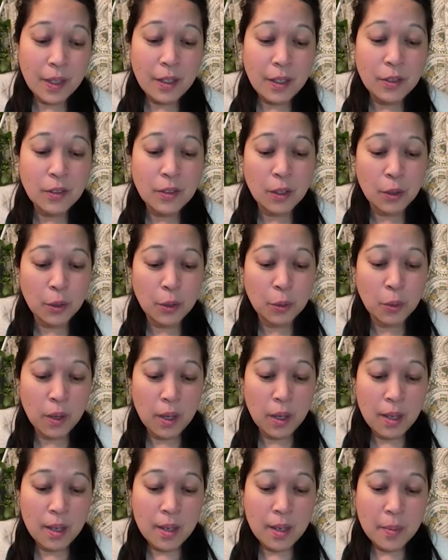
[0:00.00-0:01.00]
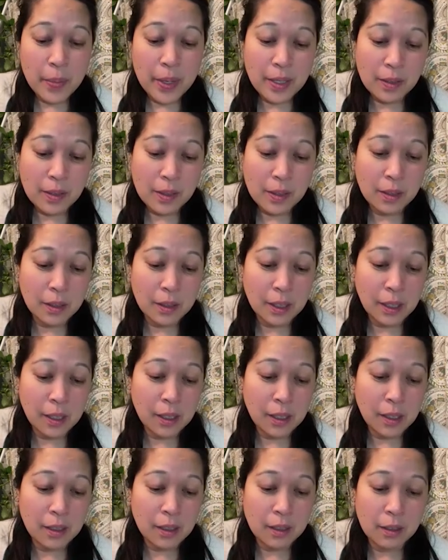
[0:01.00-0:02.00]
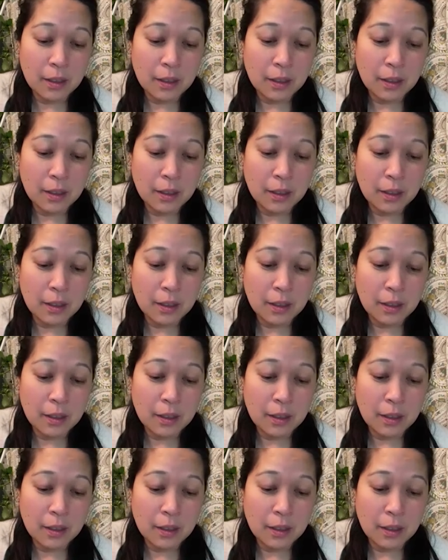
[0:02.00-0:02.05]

So basically,